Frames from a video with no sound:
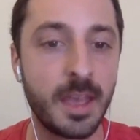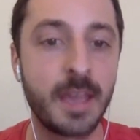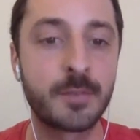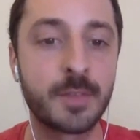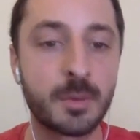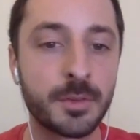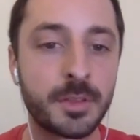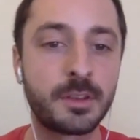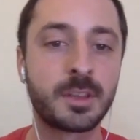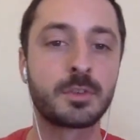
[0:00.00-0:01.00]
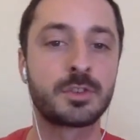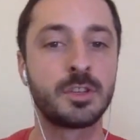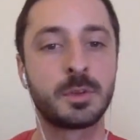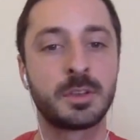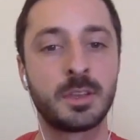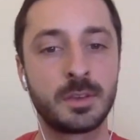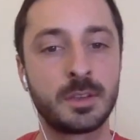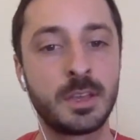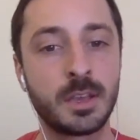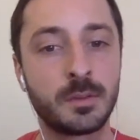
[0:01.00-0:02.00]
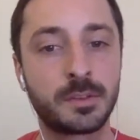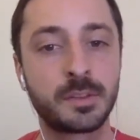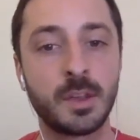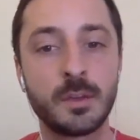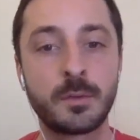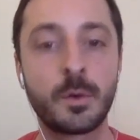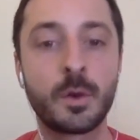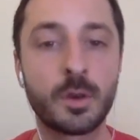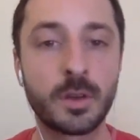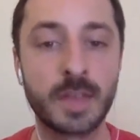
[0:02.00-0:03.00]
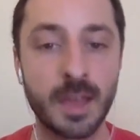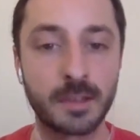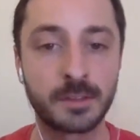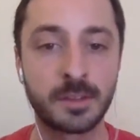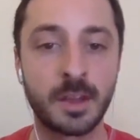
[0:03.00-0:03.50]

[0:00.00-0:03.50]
and for the month of December, she's been giving gifts for her guests.